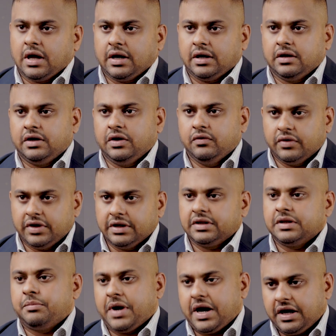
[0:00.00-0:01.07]
And during
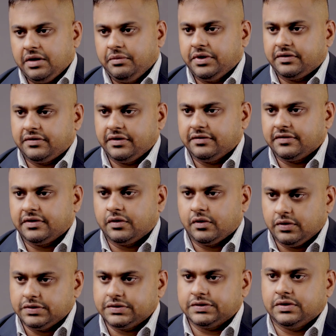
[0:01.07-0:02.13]
the pandemic season
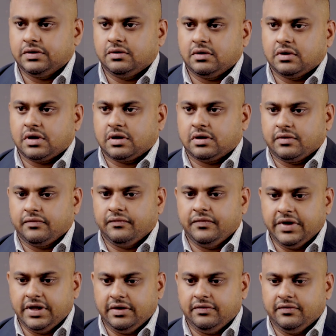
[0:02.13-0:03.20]
also,
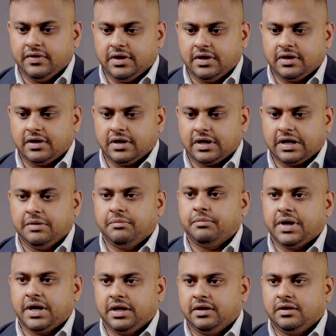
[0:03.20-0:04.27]
we were a
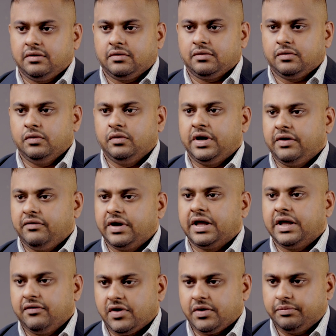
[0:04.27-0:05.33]
company who never
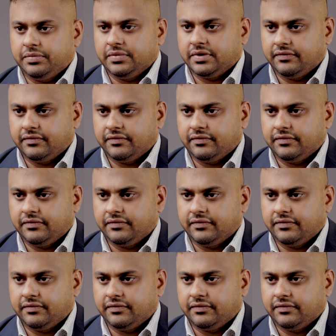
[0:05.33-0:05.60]
gave up.